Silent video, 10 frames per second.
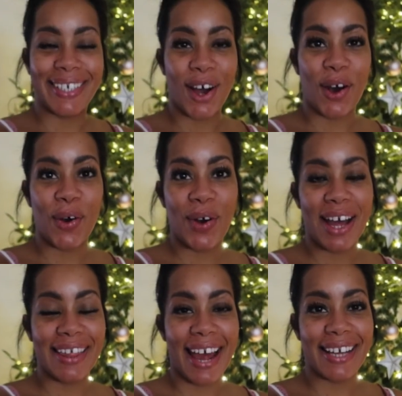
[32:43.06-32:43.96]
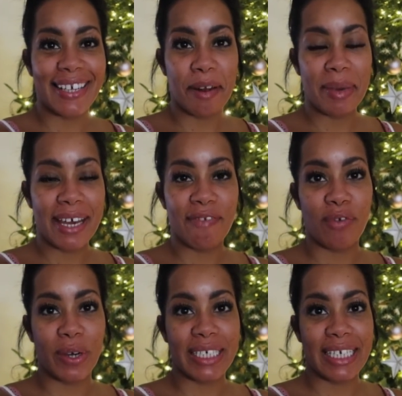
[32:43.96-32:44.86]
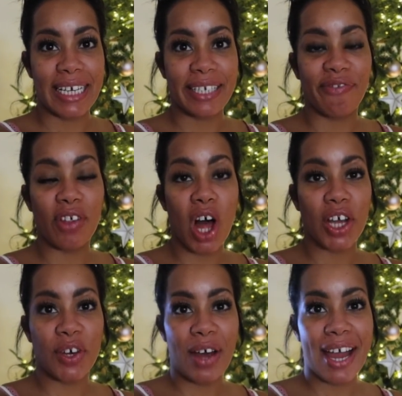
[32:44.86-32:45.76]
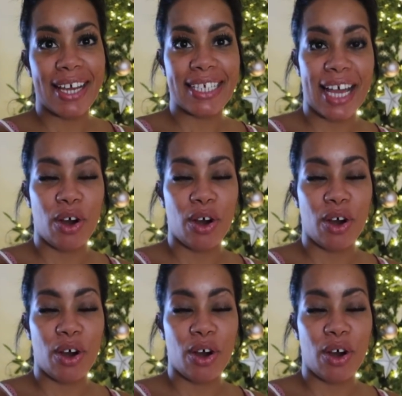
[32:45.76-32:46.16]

So that is gonna be it for today's vlog, you guys.